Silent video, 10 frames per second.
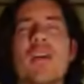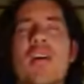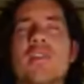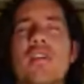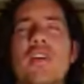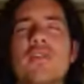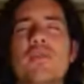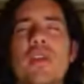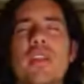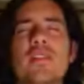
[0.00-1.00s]
start to
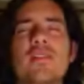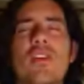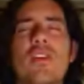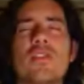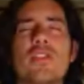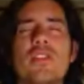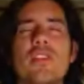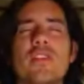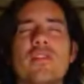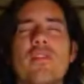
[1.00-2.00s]
bring this
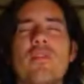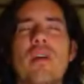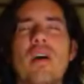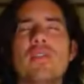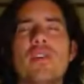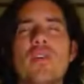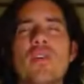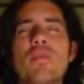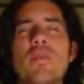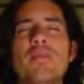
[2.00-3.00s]
consciousness throughout
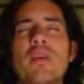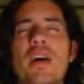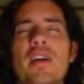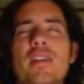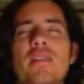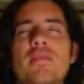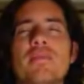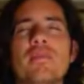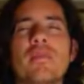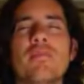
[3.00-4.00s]
all my body
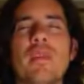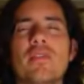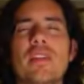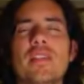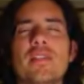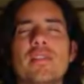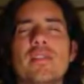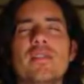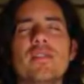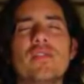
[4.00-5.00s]
by
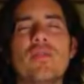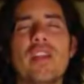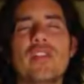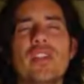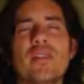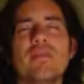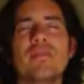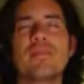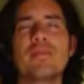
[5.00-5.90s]
caressing, stretching,